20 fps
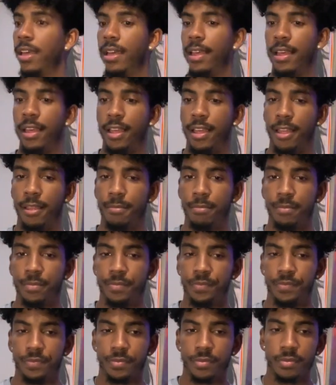I
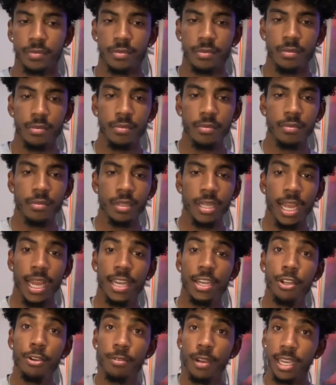
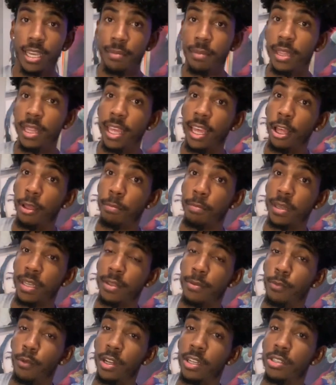do recommend the
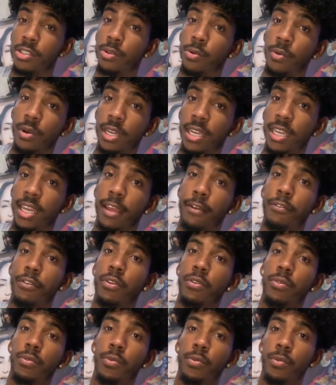LP120 if
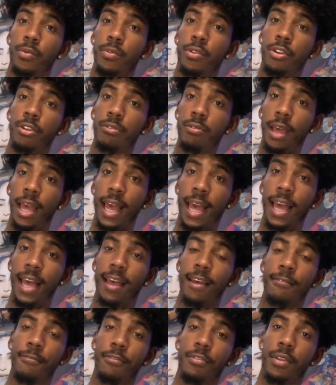you do
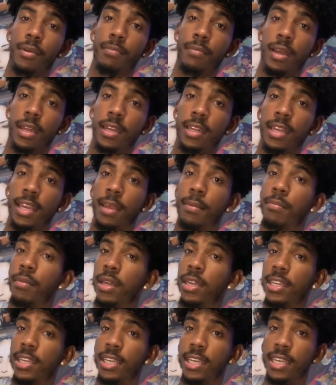have the money and
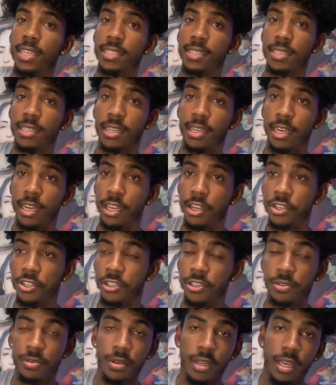money isn't an
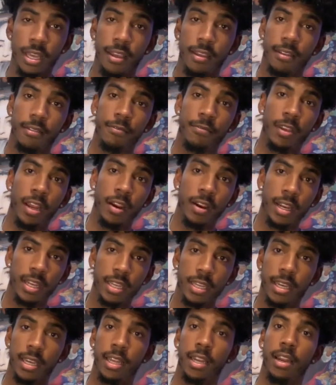issue. Very
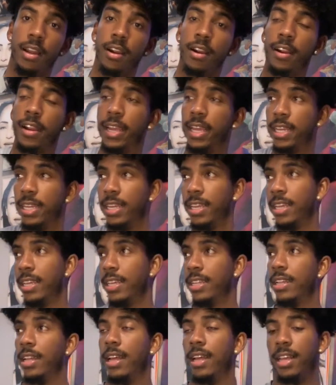good, all right?
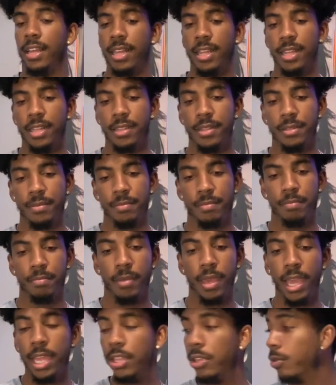
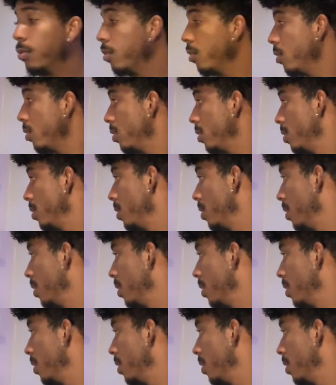Manual.